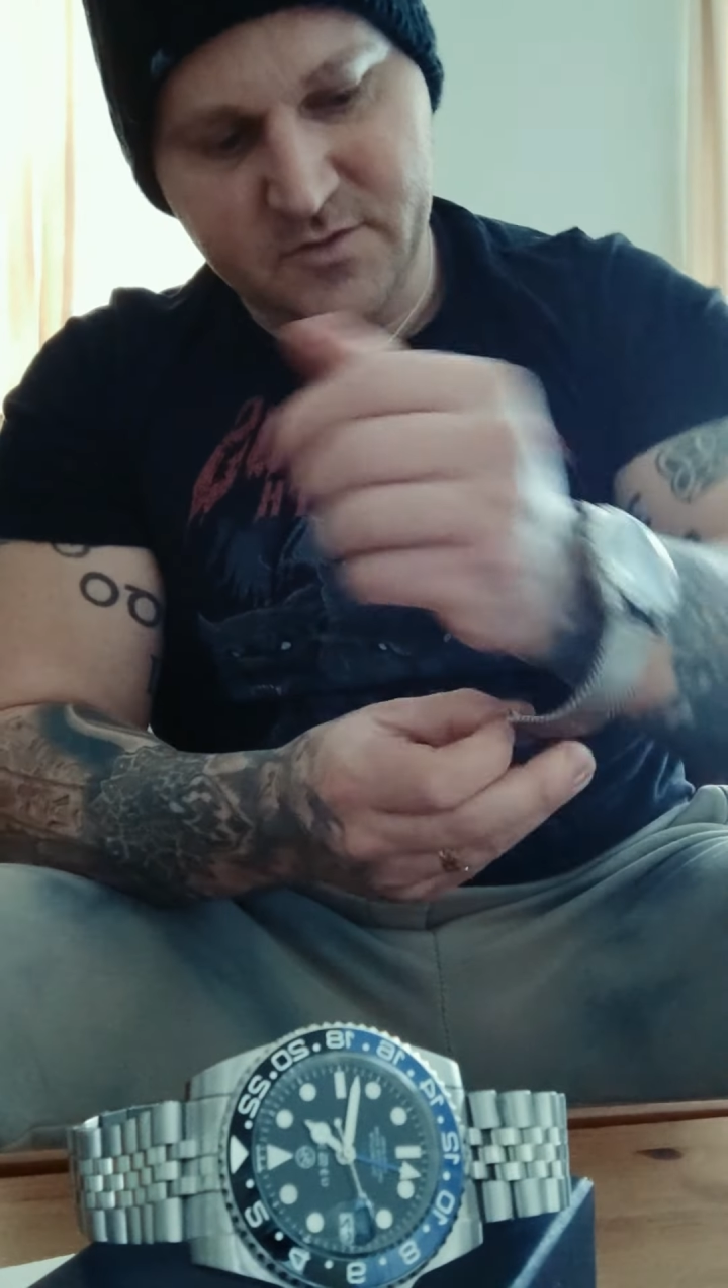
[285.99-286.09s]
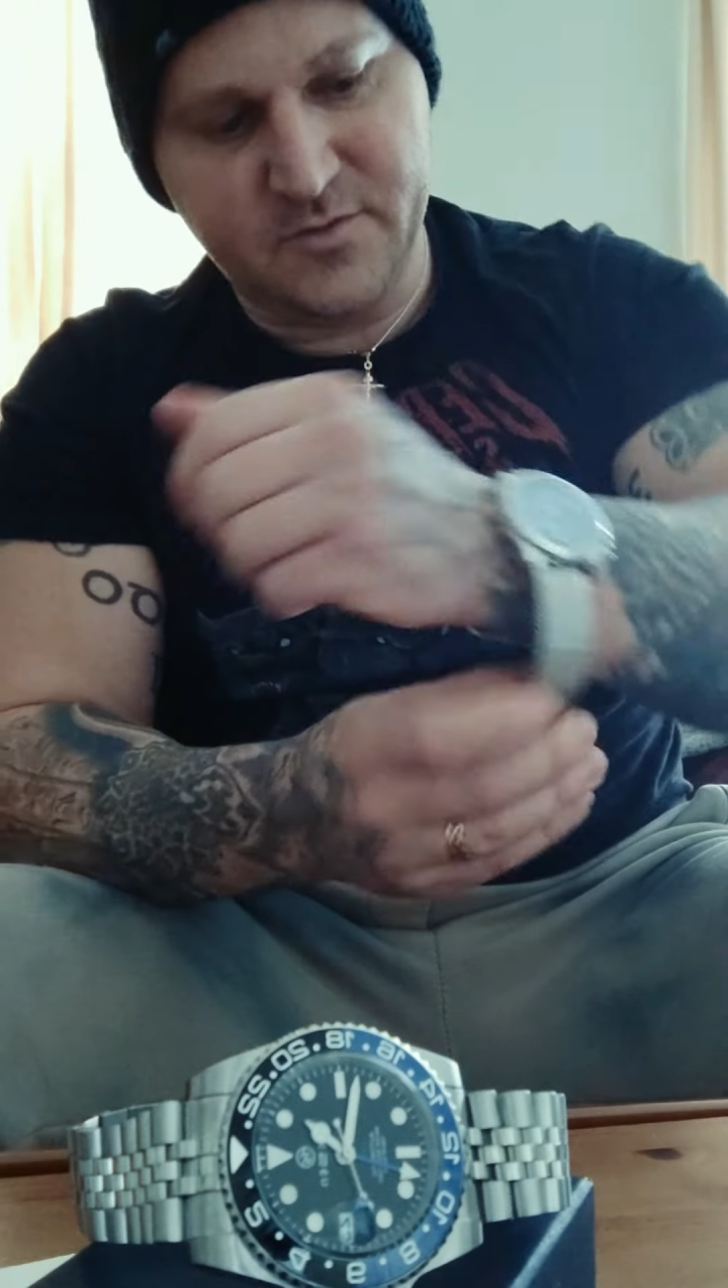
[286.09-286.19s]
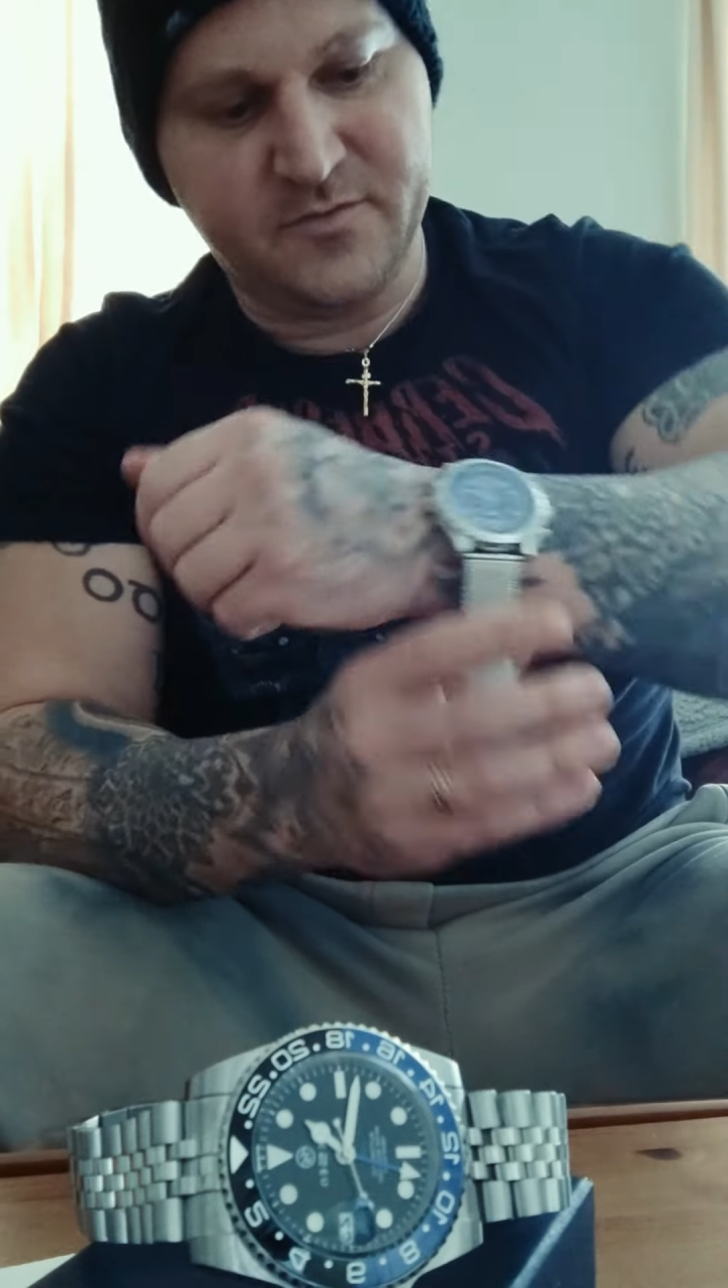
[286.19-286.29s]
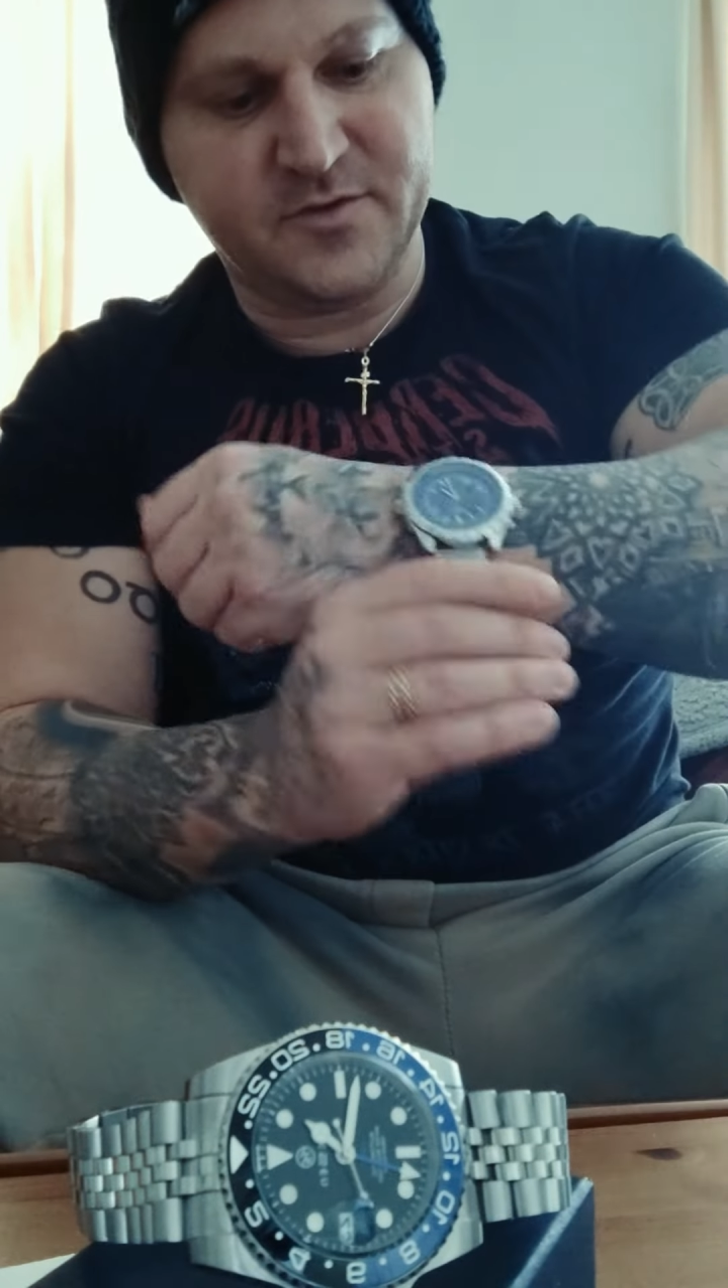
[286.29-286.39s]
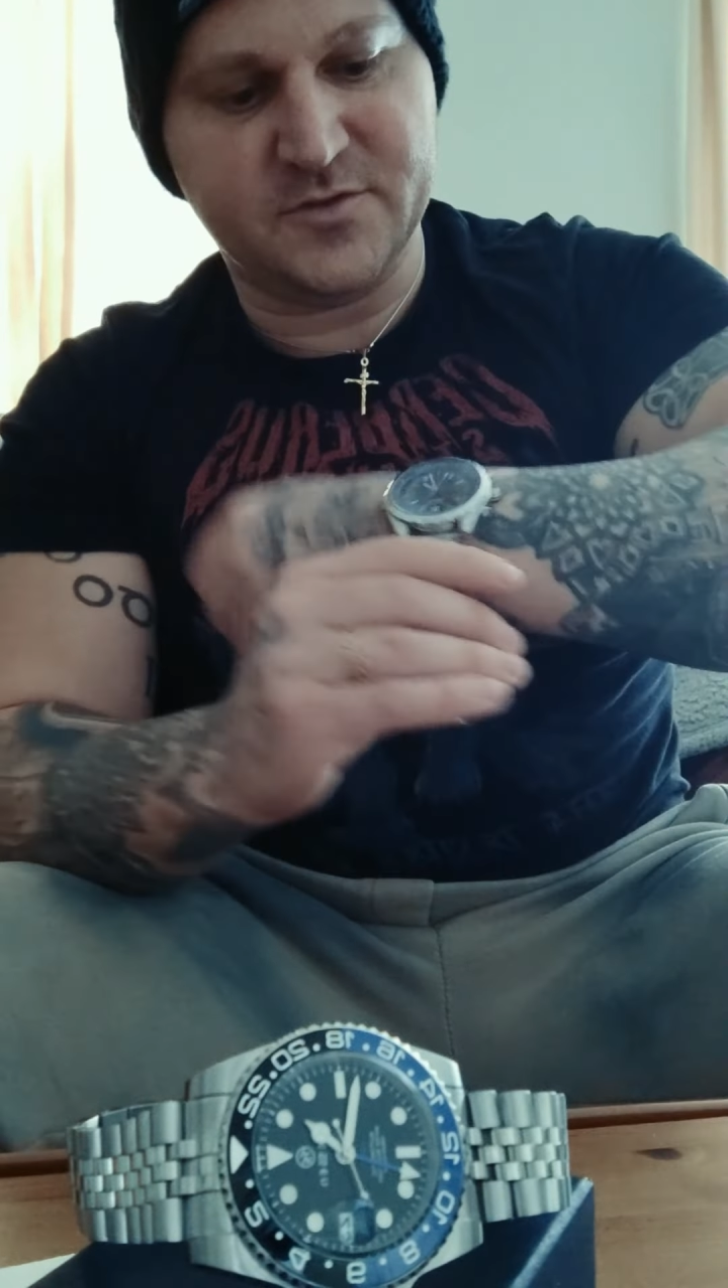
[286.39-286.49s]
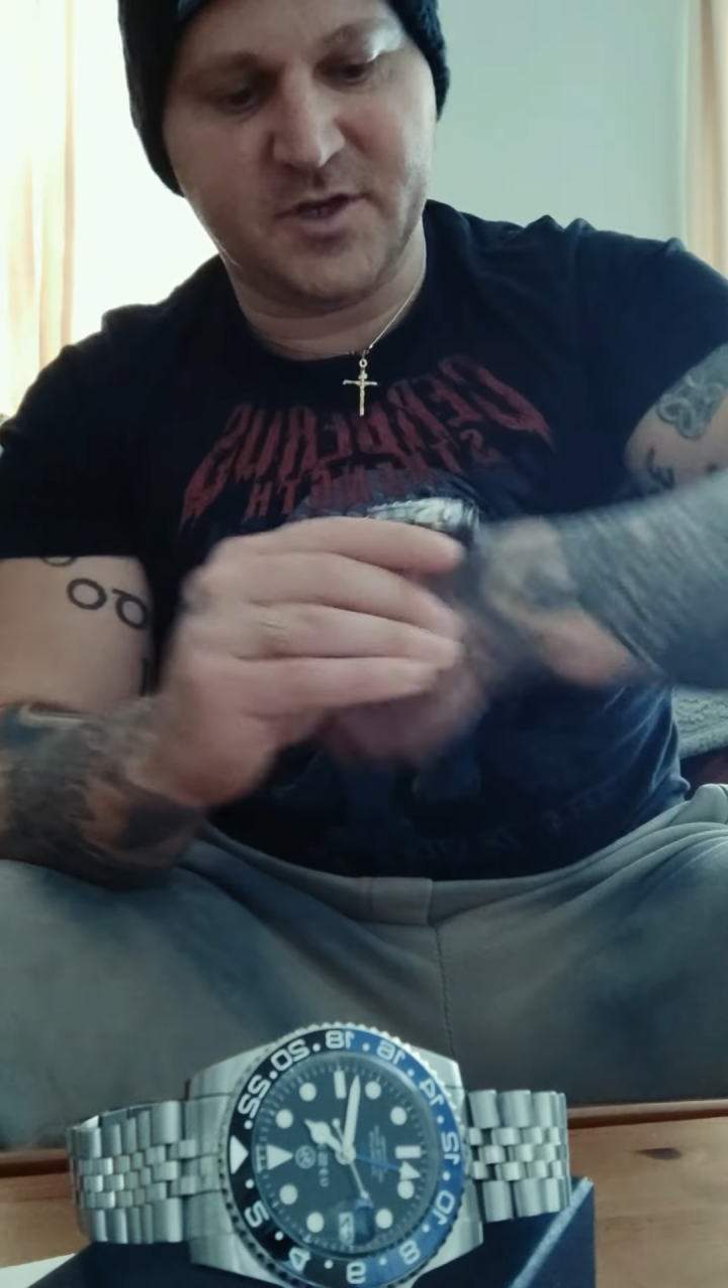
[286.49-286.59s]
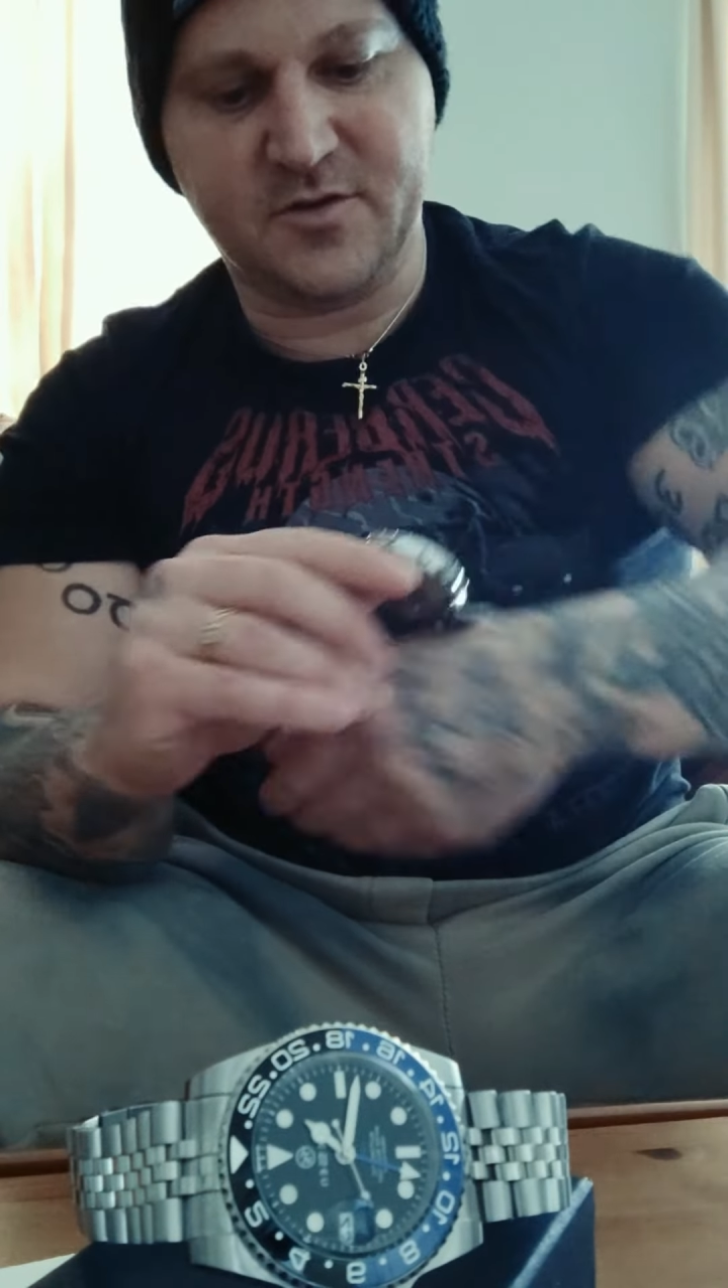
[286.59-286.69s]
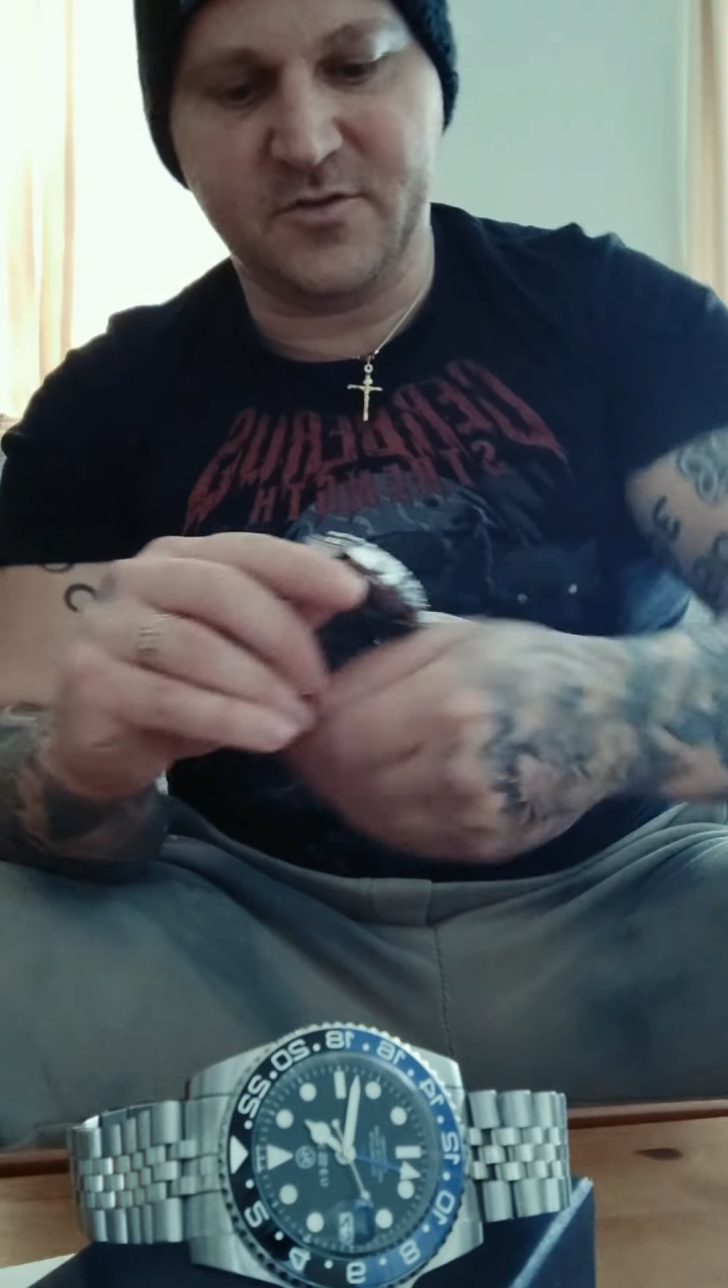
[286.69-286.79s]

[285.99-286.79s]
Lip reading: see what it feels